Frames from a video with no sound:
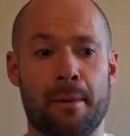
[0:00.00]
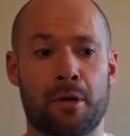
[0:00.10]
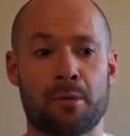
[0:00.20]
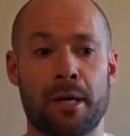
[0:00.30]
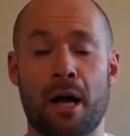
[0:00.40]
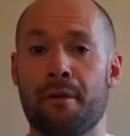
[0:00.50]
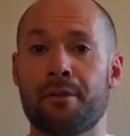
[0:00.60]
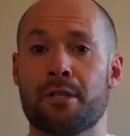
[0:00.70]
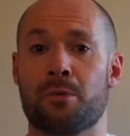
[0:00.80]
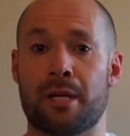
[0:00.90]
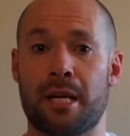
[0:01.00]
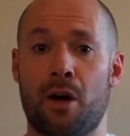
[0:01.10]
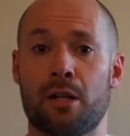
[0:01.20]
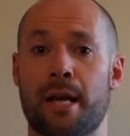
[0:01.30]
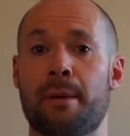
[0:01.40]
because my confidence was at an
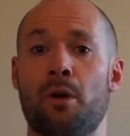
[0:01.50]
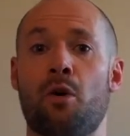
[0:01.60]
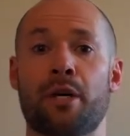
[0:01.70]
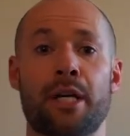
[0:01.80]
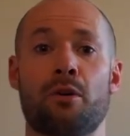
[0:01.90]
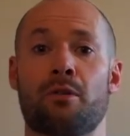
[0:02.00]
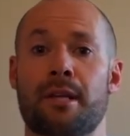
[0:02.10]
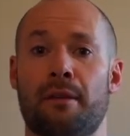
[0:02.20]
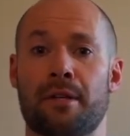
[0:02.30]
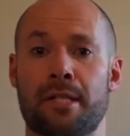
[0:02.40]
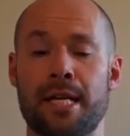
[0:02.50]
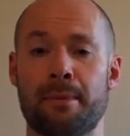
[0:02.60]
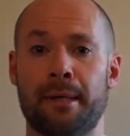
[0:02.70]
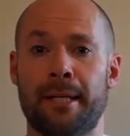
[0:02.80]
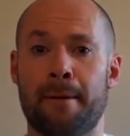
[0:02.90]
all-time low and I had no
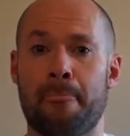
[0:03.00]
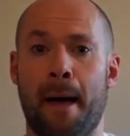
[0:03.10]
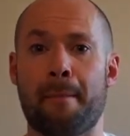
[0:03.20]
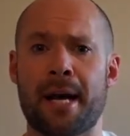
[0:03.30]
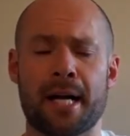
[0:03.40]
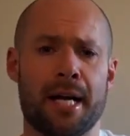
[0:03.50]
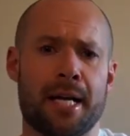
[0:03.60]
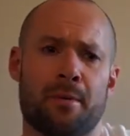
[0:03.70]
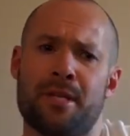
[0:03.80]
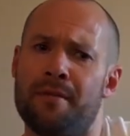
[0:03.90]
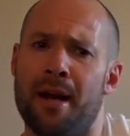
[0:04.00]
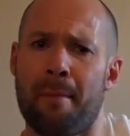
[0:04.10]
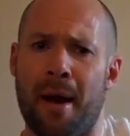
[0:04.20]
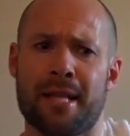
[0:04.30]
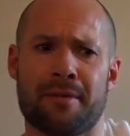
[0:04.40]
self-esteem. I met a guy and I was even
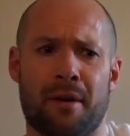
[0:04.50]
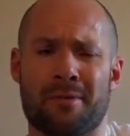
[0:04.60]
apprehensive.